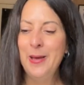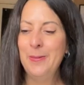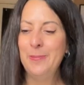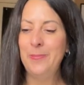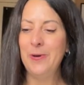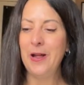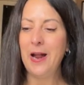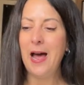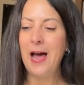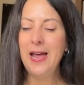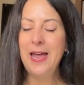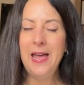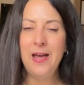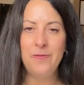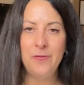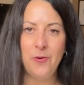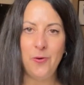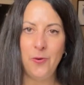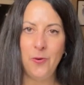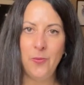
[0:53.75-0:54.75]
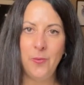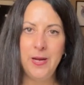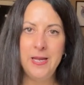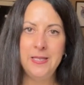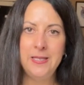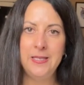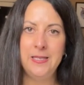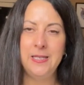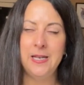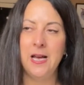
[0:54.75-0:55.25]
but I have
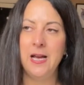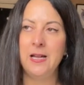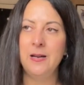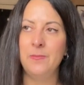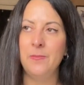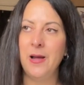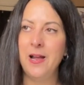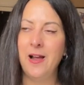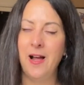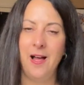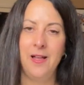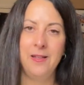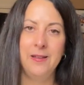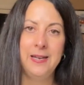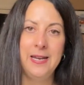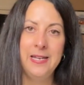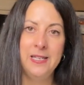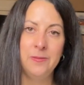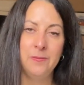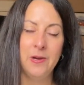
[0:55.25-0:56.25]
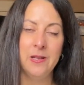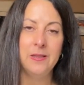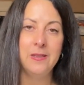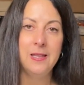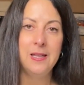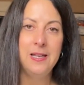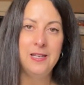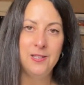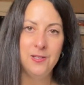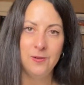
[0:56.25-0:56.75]
always done my holidays
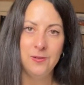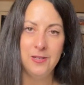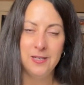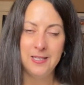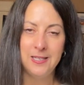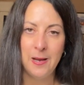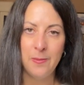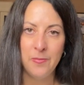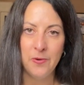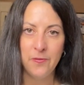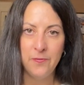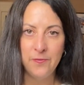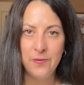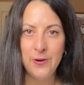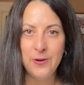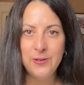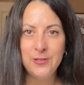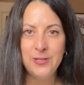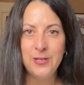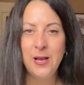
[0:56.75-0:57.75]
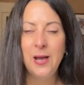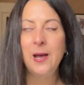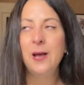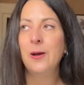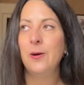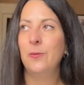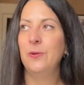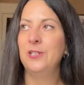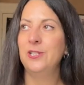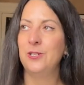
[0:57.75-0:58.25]
monthly, so December 1st
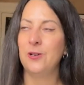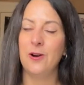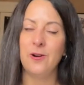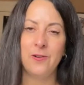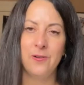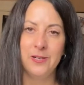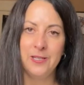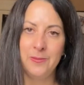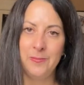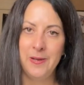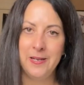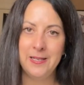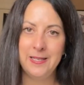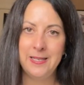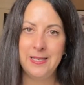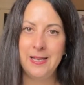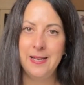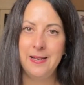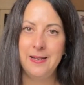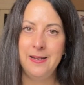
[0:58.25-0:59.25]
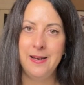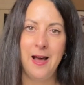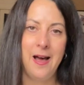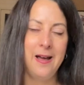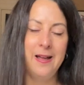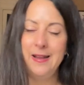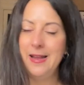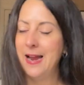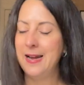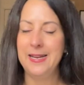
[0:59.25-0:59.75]
would start Christmas,
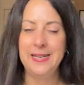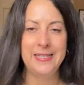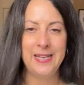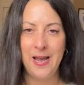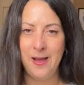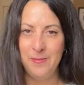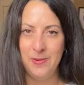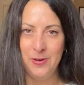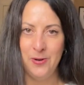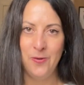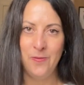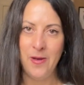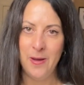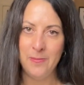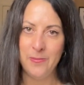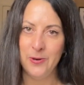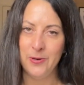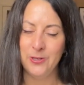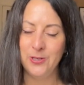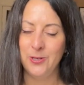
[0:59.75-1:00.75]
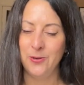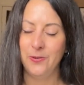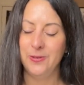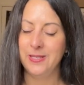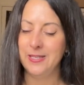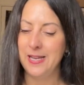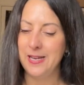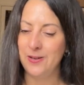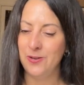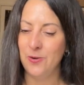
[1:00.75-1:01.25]
not anytime in November. So it's
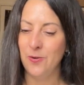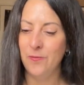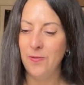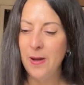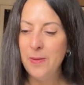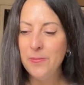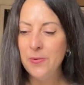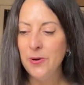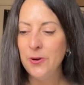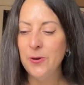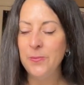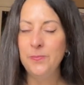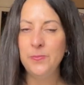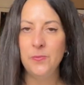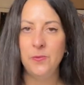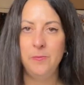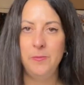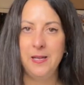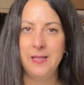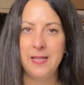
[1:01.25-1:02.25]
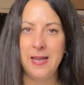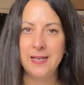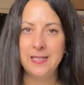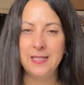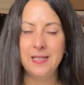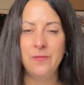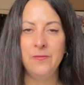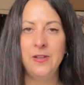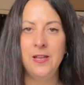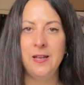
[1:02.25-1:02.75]
like November would be
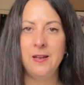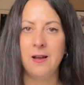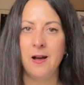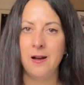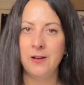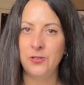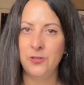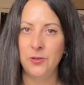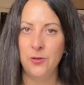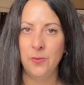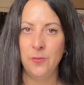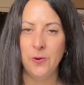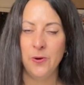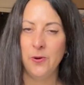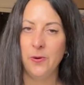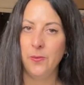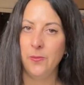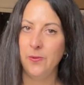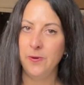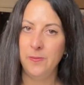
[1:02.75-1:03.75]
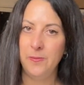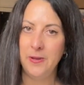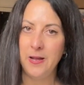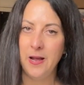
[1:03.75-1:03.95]
Thanksgiving, October would be